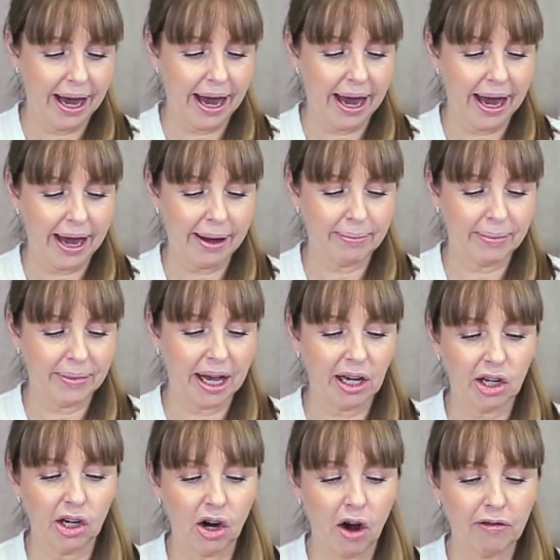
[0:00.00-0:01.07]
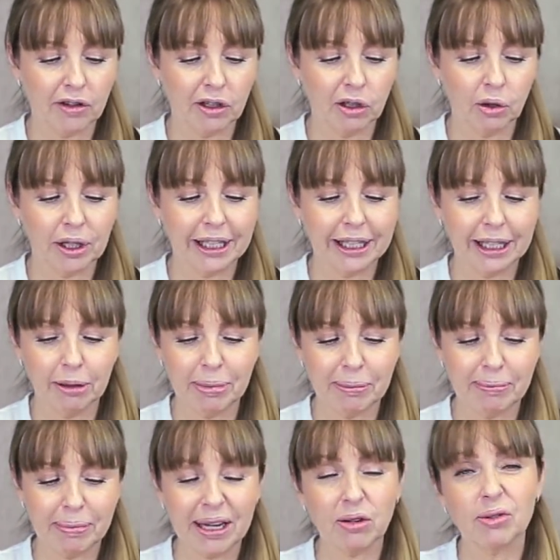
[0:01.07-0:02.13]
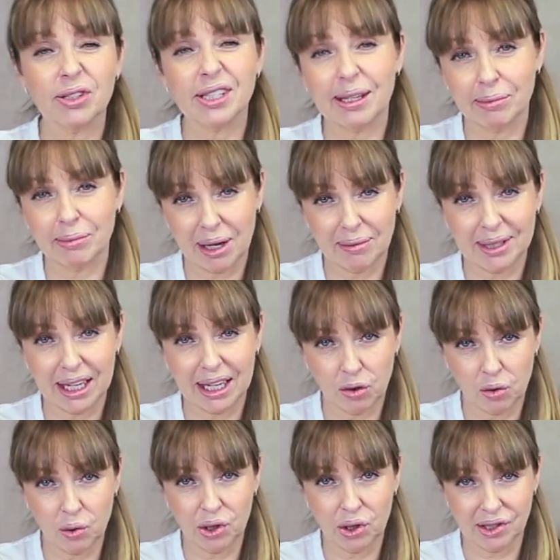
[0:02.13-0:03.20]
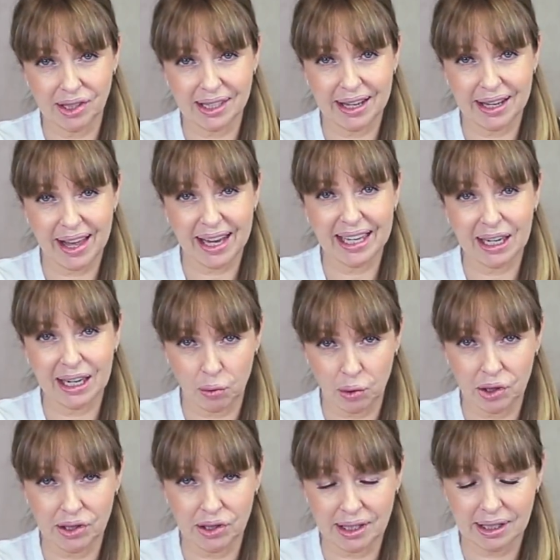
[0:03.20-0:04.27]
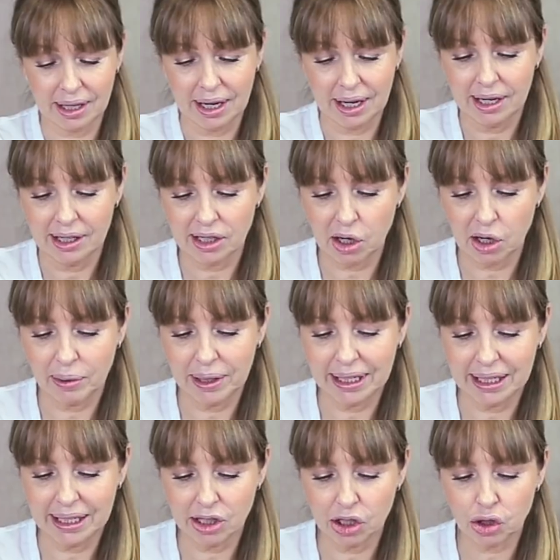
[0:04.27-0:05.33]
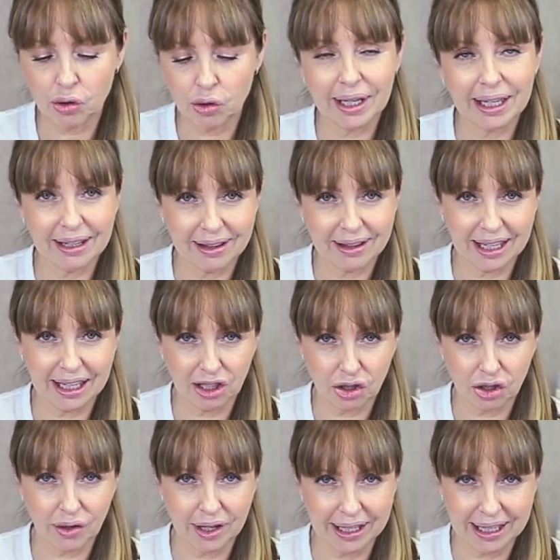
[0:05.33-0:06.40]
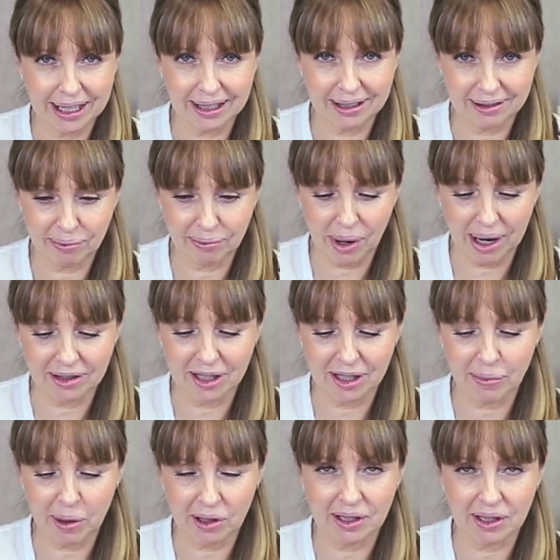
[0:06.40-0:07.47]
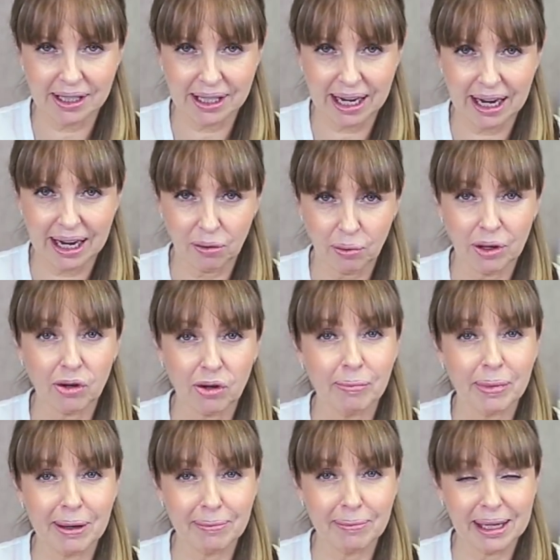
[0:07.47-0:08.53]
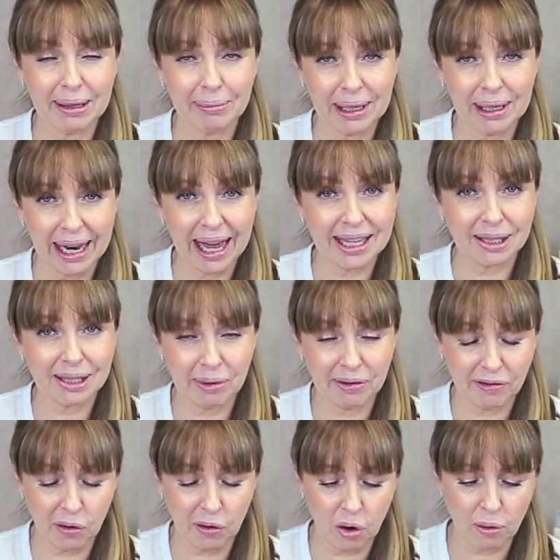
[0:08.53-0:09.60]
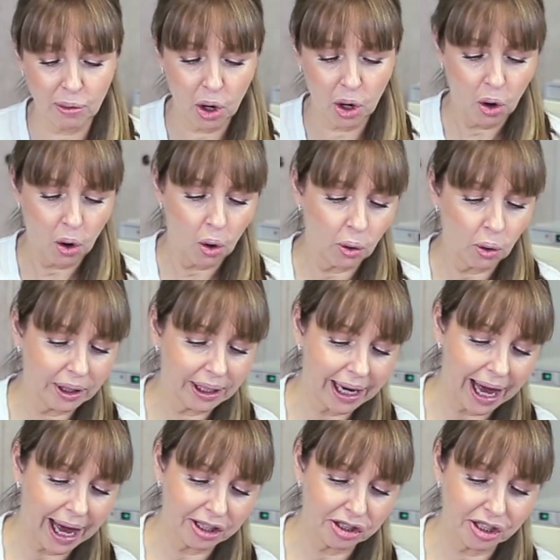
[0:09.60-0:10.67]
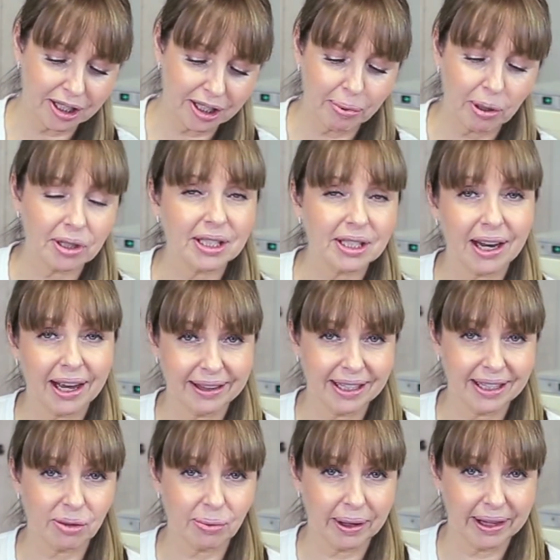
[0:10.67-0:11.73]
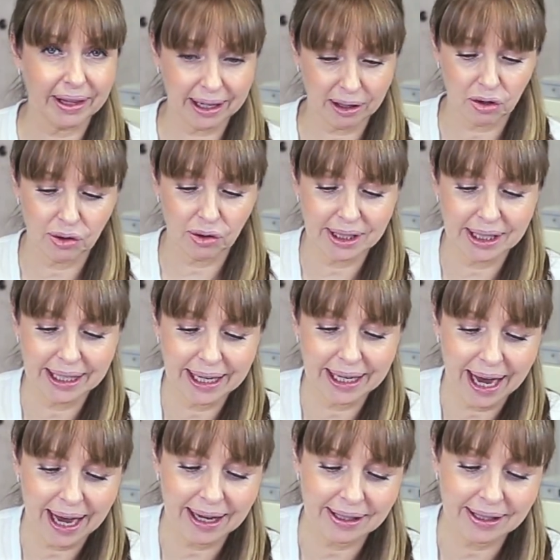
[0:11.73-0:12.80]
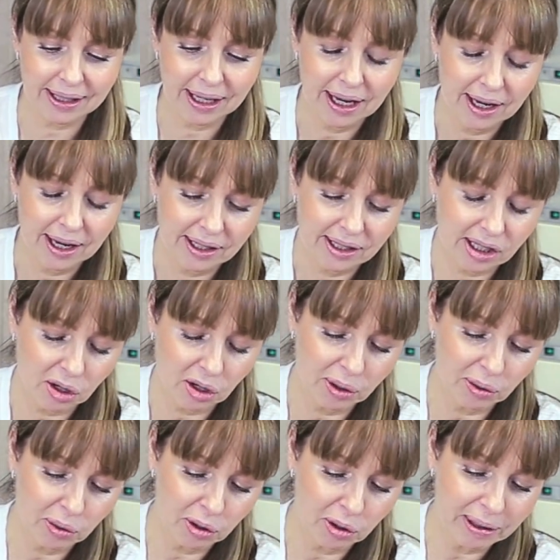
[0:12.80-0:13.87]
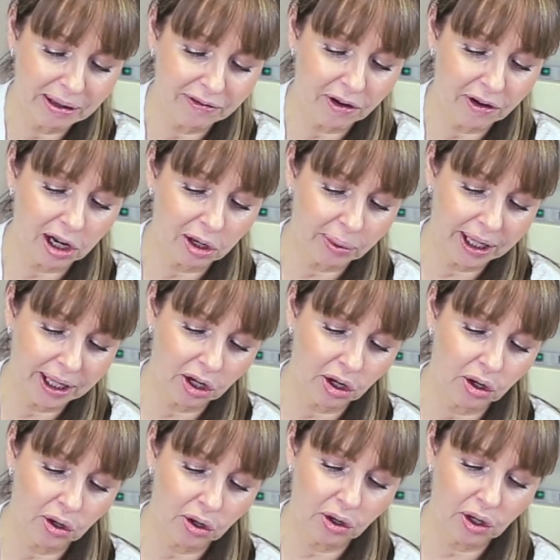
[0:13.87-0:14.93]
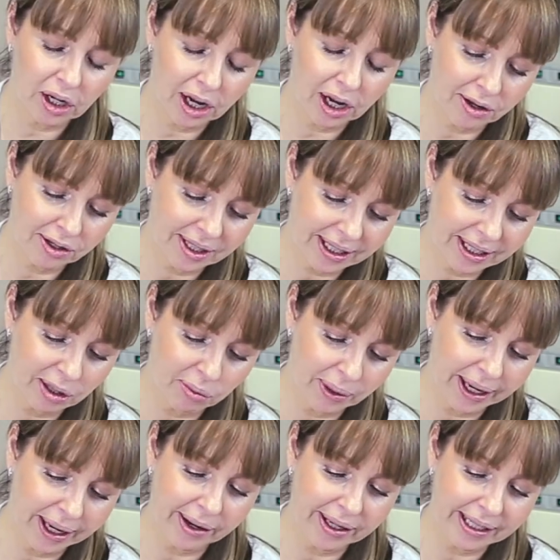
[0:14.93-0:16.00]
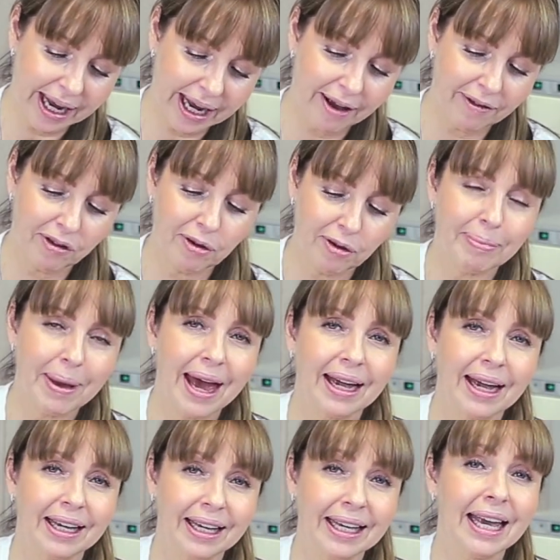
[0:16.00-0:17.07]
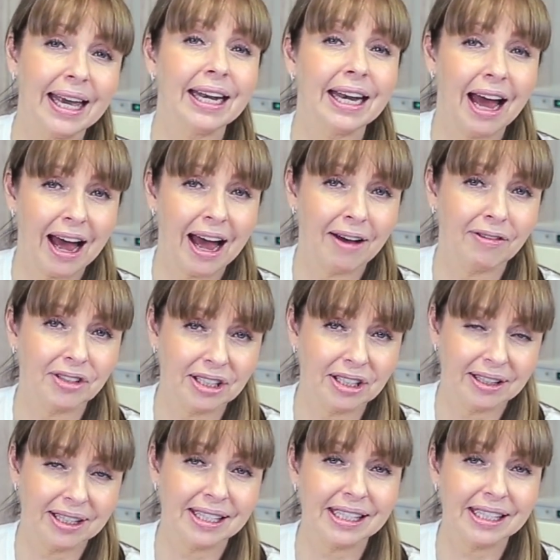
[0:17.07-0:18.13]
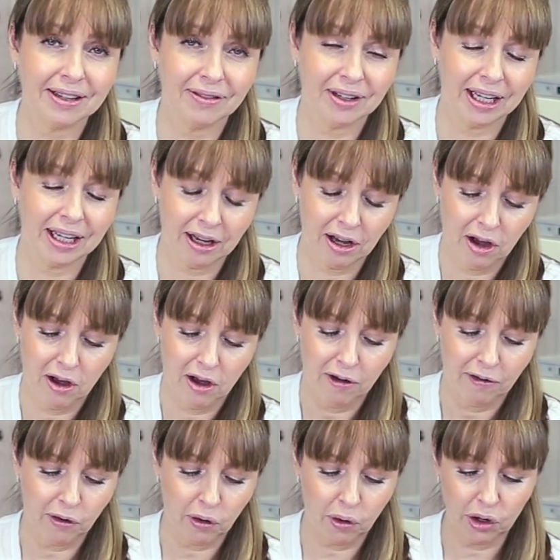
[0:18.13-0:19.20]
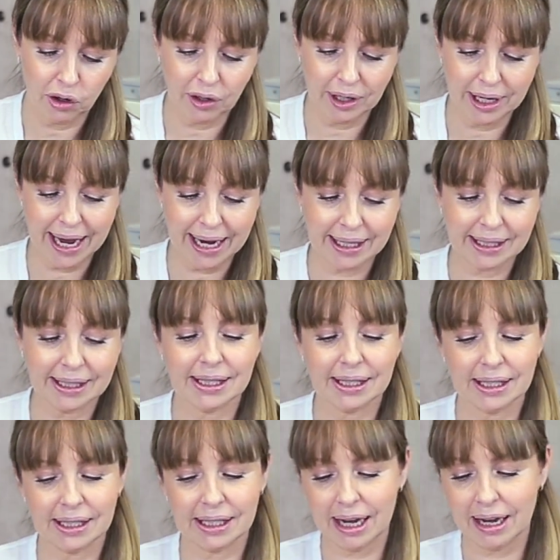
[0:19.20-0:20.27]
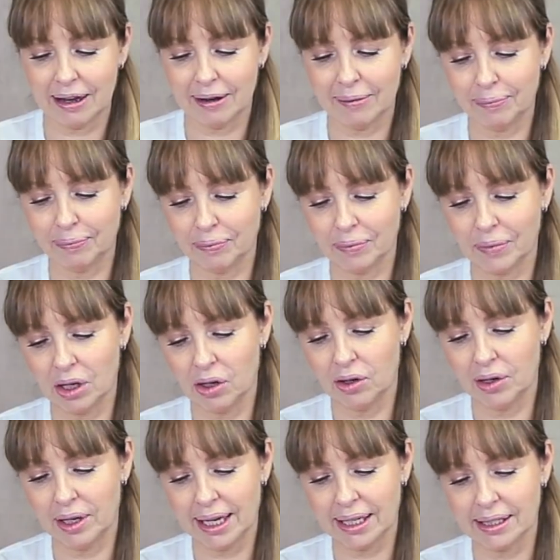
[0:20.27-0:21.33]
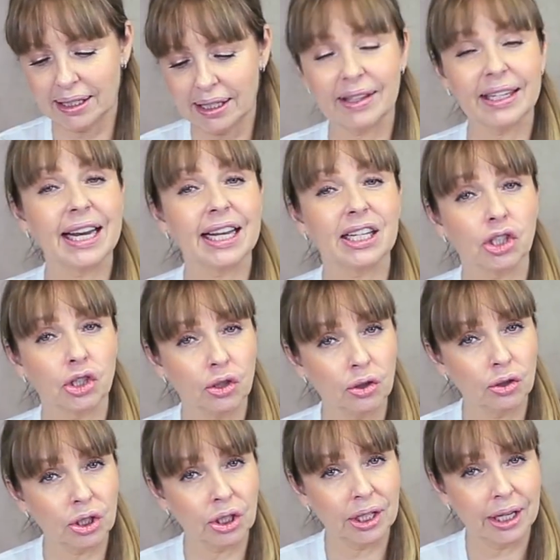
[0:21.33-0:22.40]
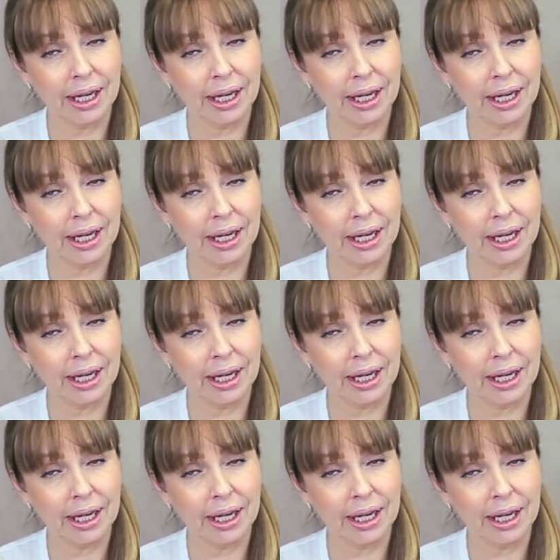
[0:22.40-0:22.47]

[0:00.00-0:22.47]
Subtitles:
They can often look a little bit better, or sometimes they look worse, and they get worse. So it is a tricky thing treating brown spots, whether it be in melasma form or the larger spots like this one that Kritika has. So we will be following her closely. We're going to have her back again after this evening for her next at the next shoot.